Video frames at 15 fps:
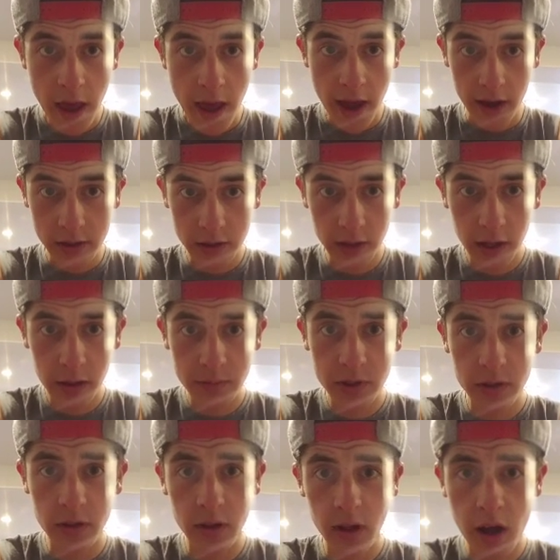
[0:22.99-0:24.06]
actually helps
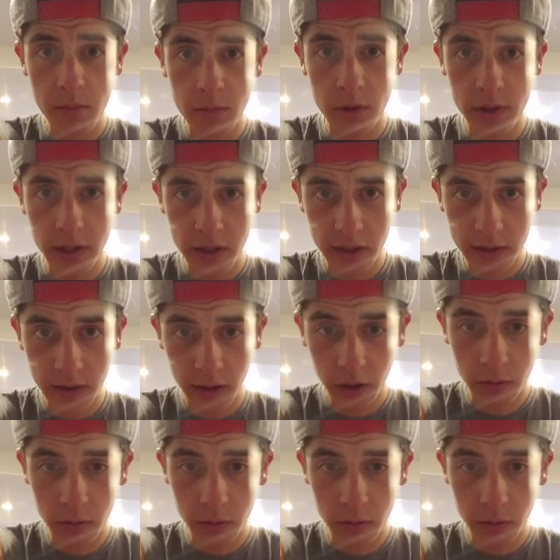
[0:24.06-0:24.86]
you a lot more than you think